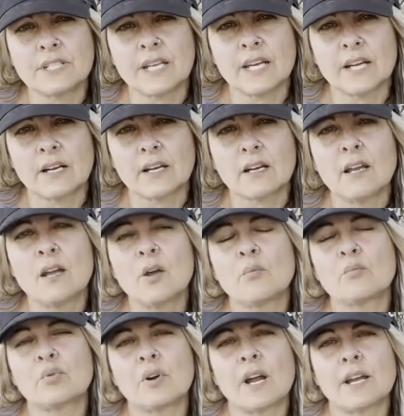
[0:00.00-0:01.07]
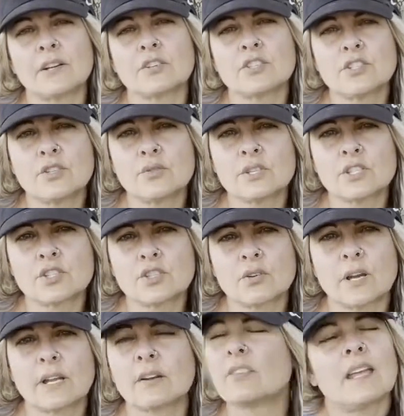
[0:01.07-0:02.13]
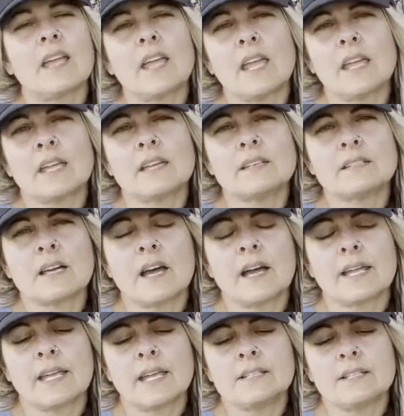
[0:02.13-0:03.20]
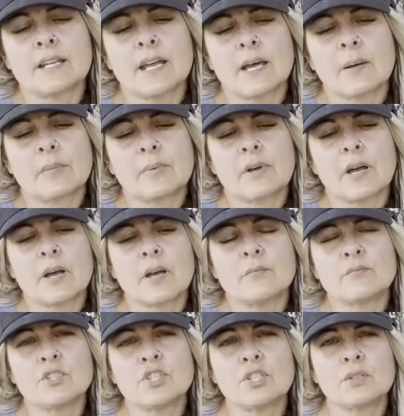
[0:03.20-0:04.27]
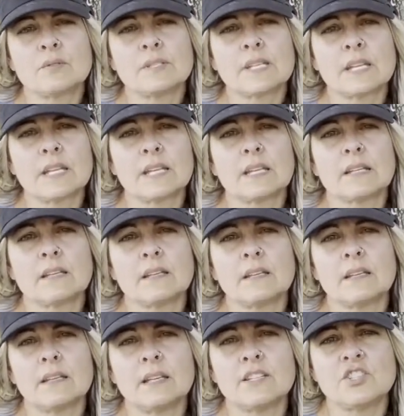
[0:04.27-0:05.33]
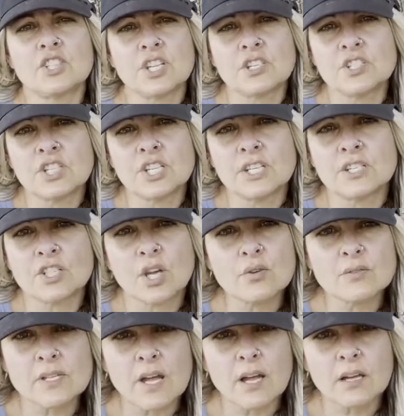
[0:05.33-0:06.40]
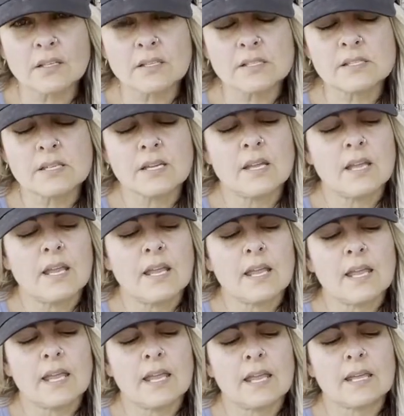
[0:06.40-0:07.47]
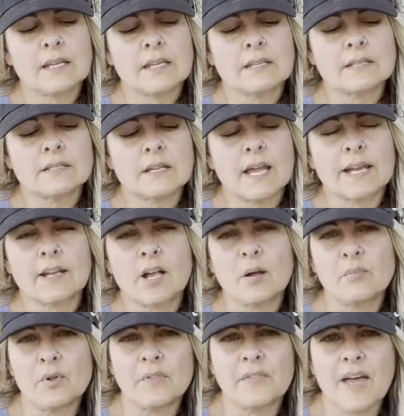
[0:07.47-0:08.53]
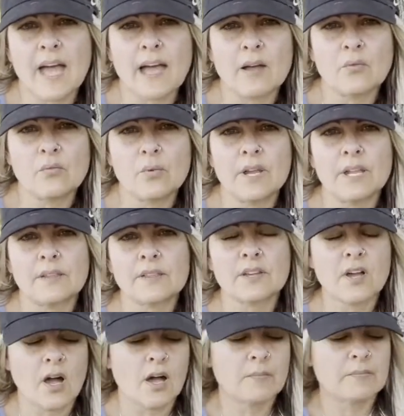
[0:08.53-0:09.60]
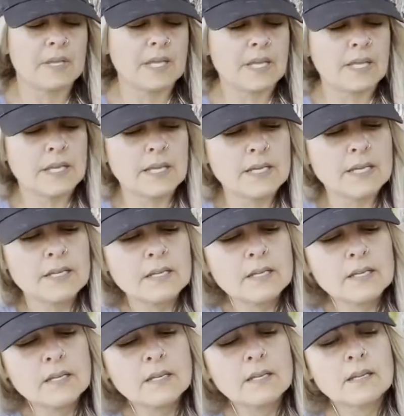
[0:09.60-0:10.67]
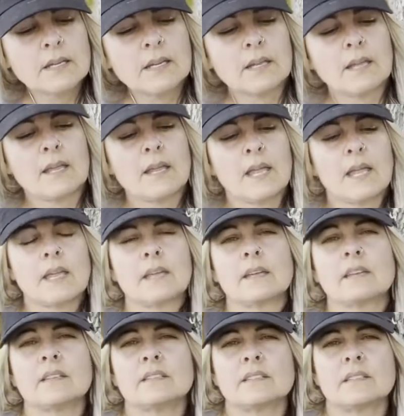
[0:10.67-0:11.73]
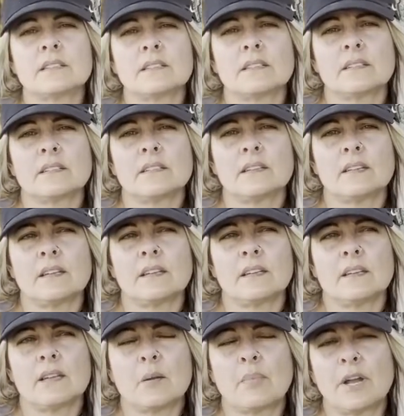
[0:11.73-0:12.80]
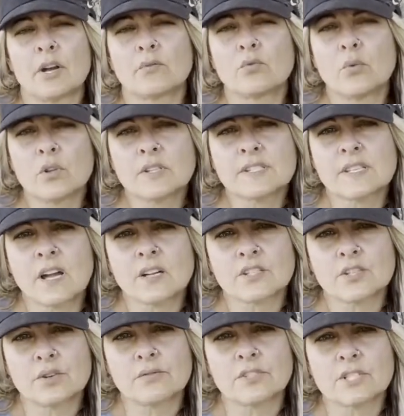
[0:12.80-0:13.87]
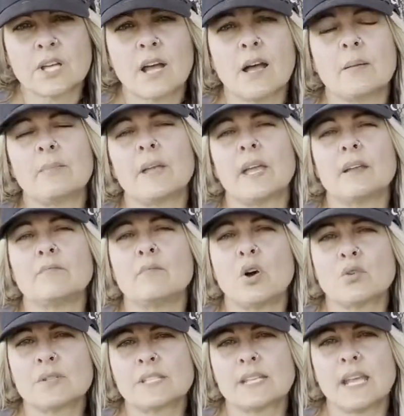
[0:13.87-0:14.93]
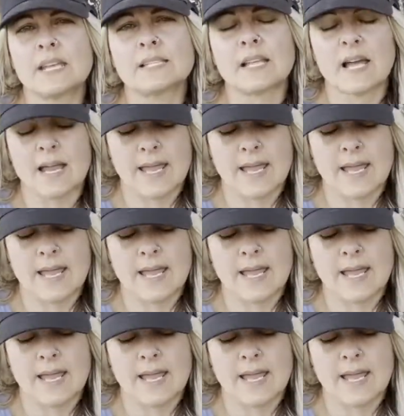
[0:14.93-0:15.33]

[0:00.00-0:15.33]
care prior to this trail and I ended up choosing Injinji toe socks and I coupled that with Compede and a pair of wool socks over top, and most days I